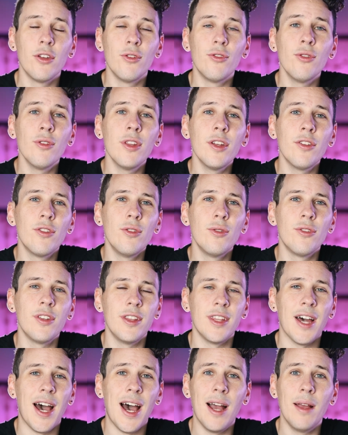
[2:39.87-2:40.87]
You do this
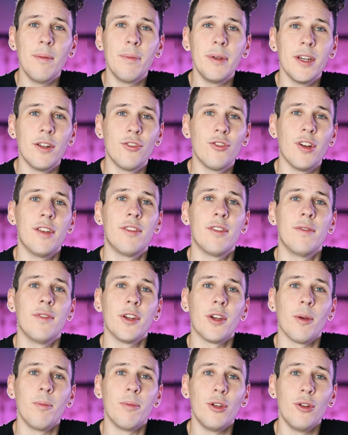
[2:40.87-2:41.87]
using the IP address of
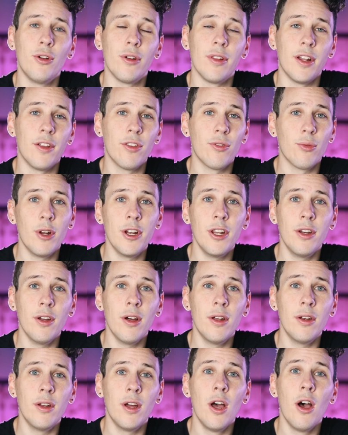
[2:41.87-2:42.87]
the computer that it's running
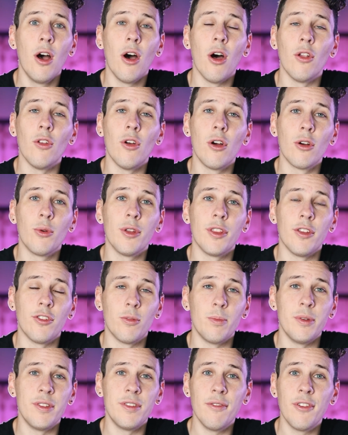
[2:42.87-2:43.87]
on, along with a
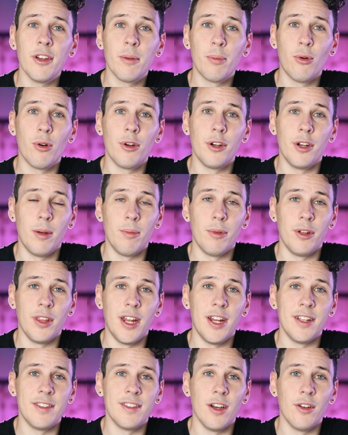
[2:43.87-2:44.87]
specific port number
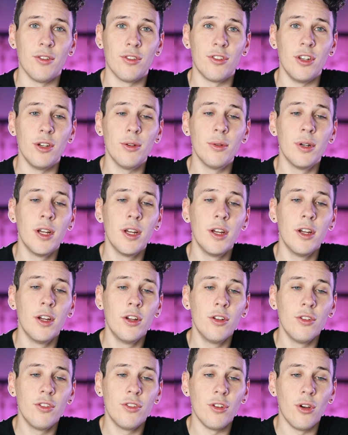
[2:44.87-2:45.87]
that it tells you.
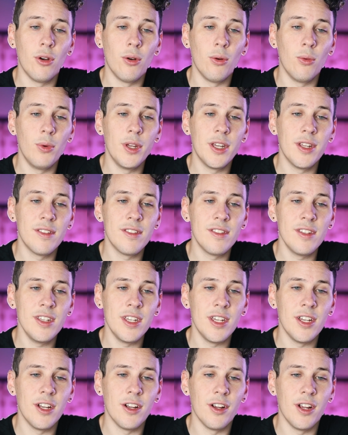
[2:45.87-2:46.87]
So we can see
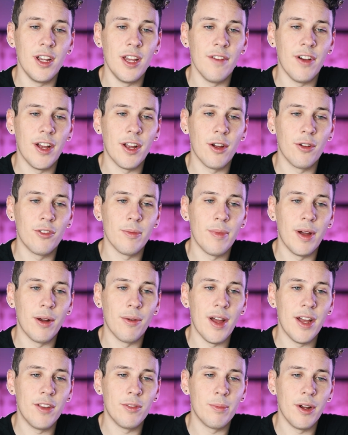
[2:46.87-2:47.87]
here, if I go to my
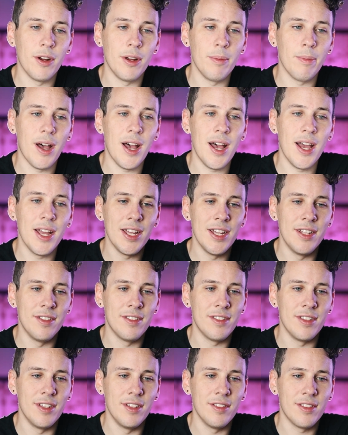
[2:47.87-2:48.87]
Raspberry Pi
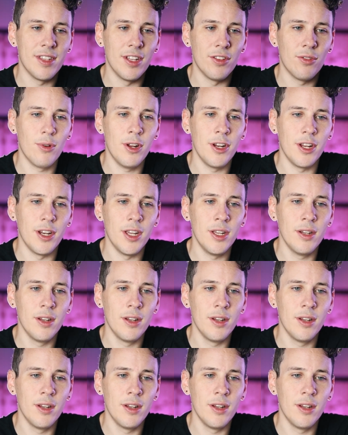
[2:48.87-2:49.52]
instance that's running